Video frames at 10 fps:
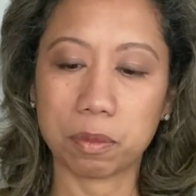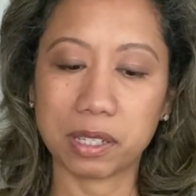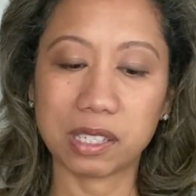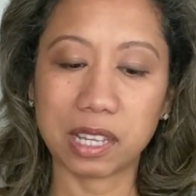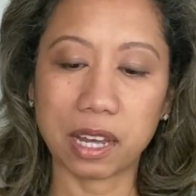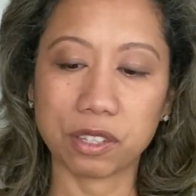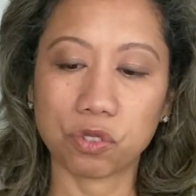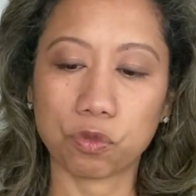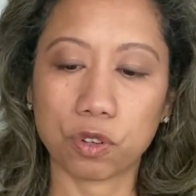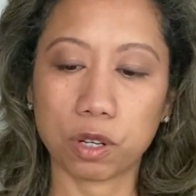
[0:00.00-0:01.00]
in
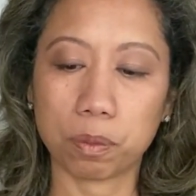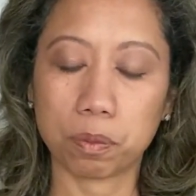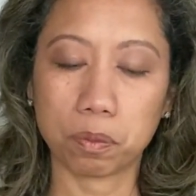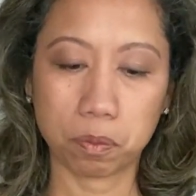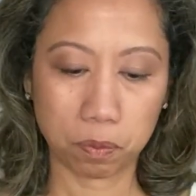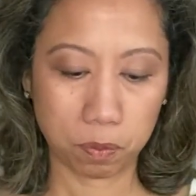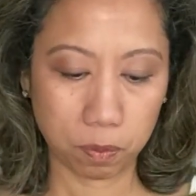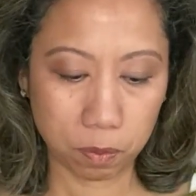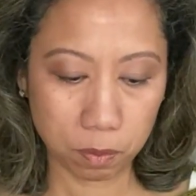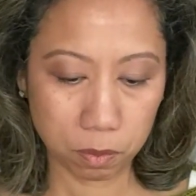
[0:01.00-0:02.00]
size from
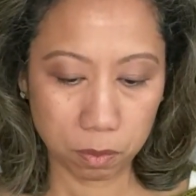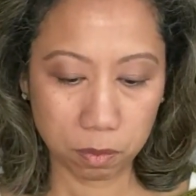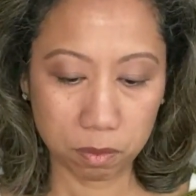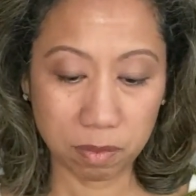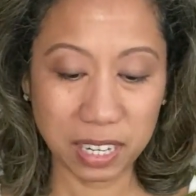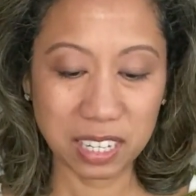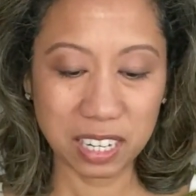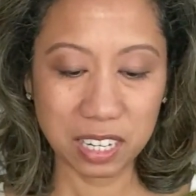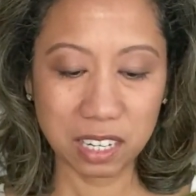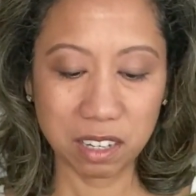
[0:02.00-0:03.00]
my
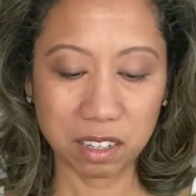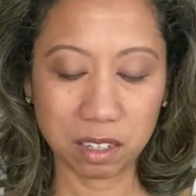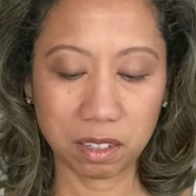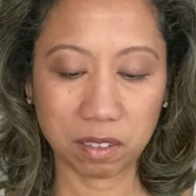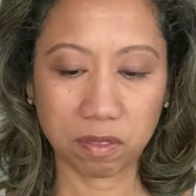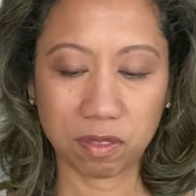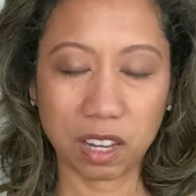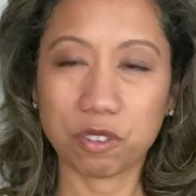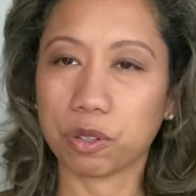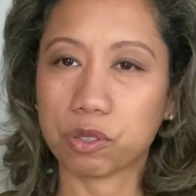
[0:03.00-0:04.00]
knitting.
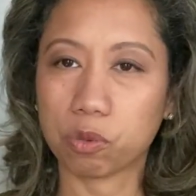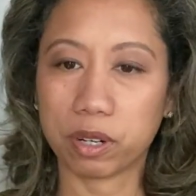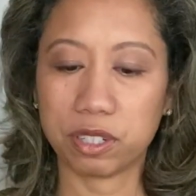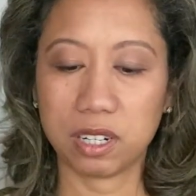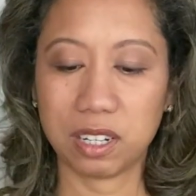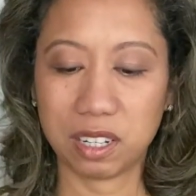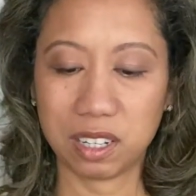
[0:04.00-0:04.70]
I don't know, it's weird.